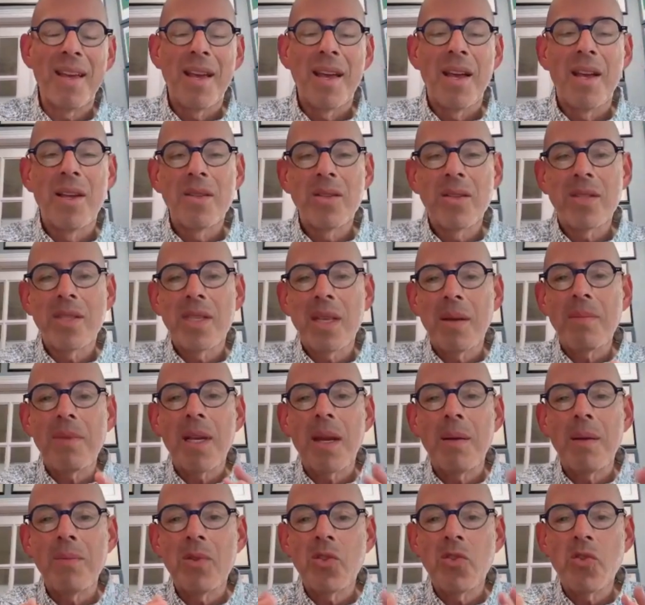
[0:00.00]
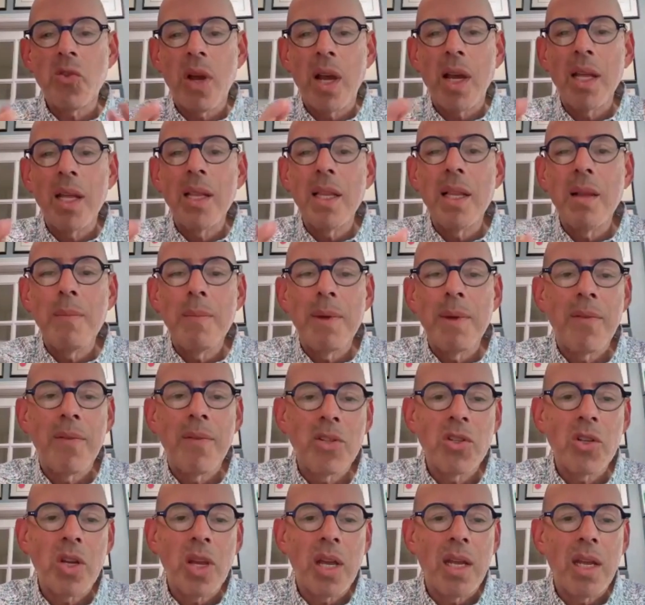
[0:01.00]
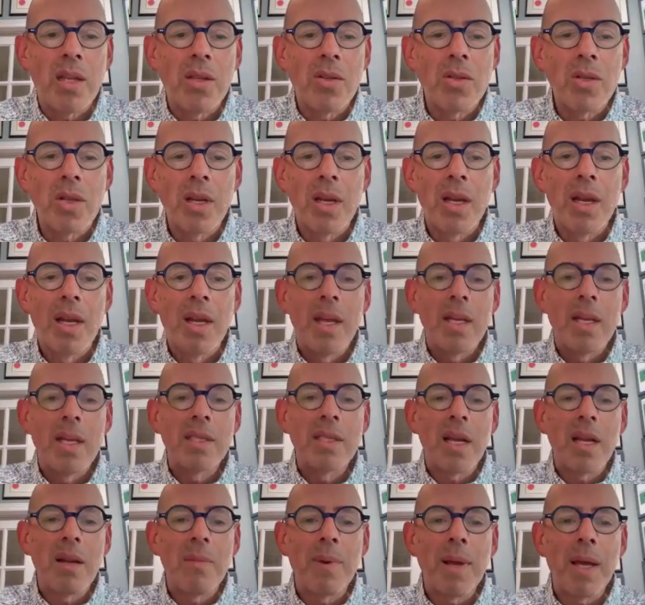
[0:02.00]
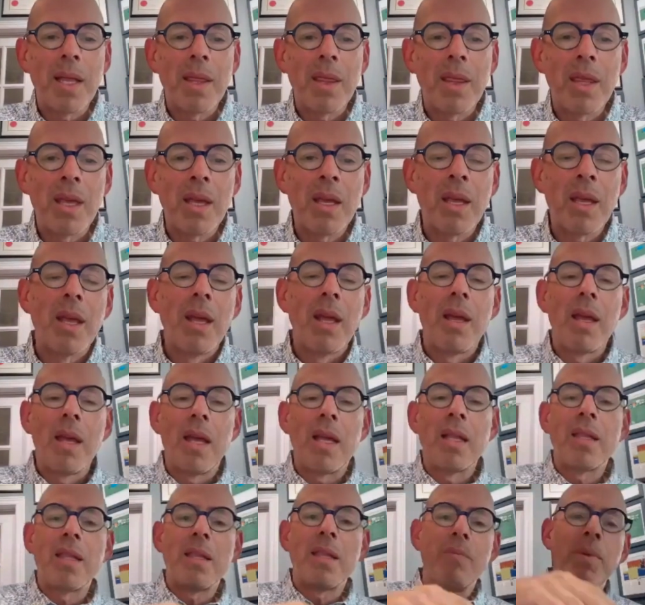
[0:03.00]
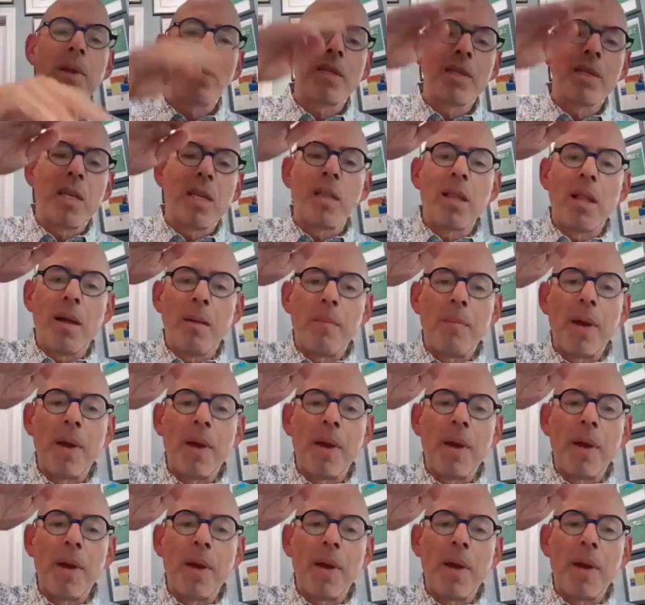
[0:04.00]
So sometimes trying a little bit of a change is not a bad thing, because might